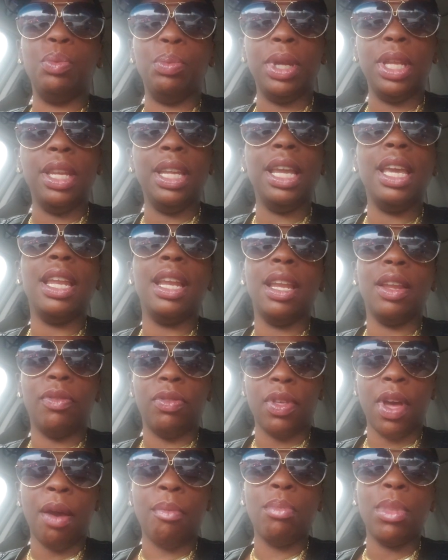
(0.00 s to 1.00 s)
be needed,
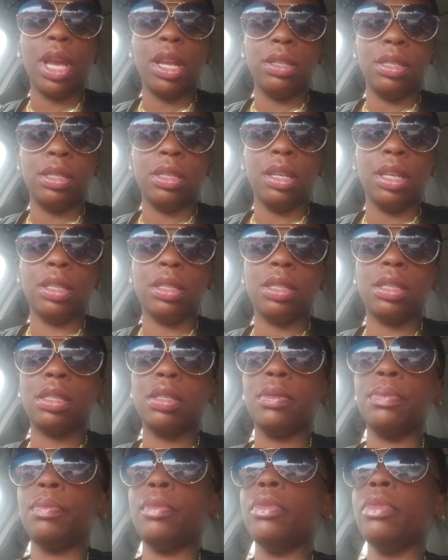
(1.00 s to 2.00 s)
if that makes sense.
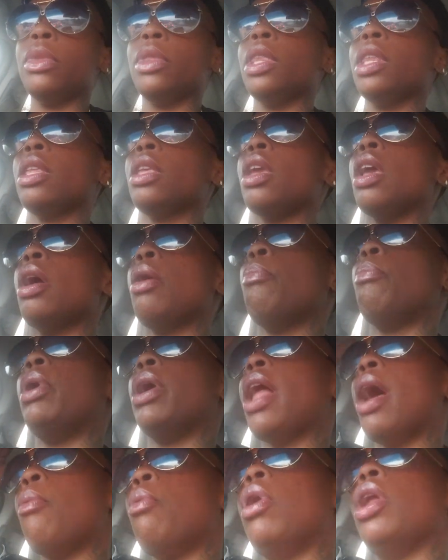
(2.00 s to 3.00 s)

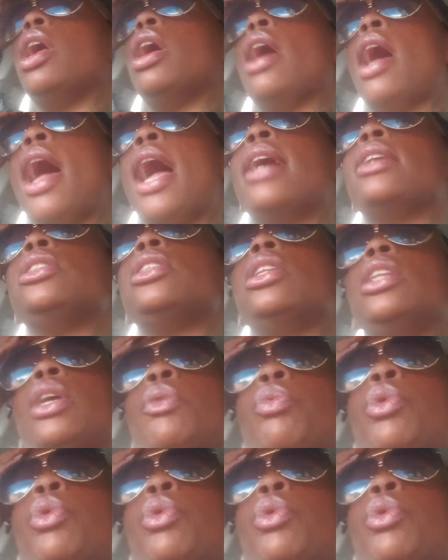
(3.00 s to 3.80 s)
But I want to actually